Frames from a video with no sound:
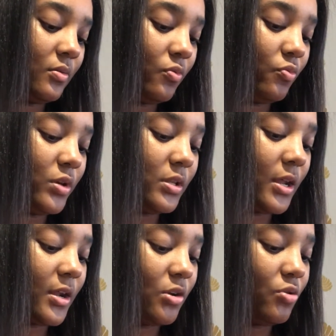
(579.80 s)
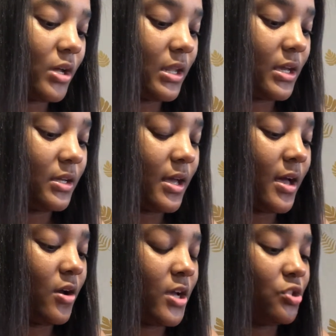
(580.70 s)
one that I know I like.
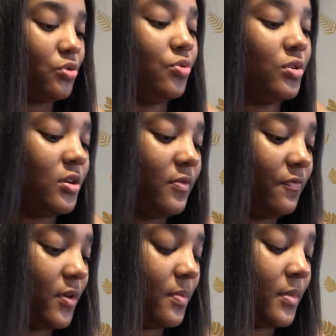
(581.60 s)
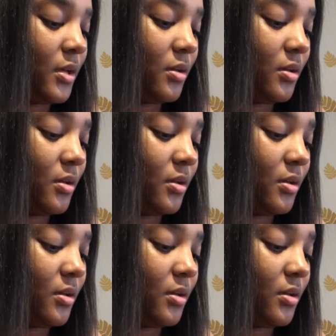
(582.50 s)
I actually ordered it from